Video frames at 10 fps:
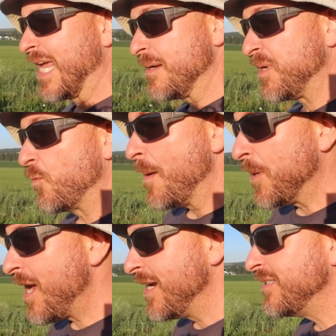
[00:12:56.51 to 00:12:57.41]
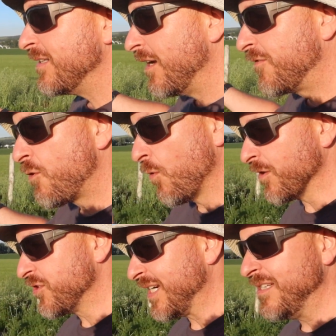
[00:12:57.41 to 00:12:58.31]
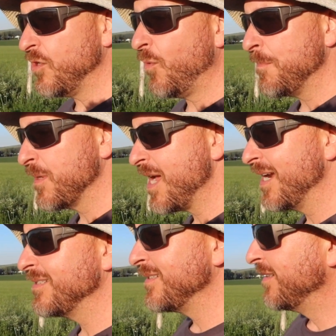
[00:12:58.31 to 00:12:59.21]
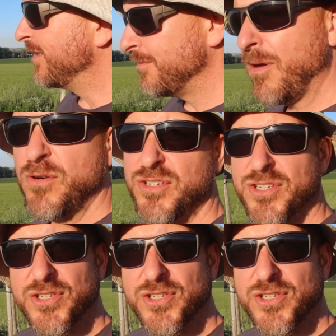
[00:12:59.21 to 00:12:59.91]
Can it be weaponized? Of course. Is it weaponized? Most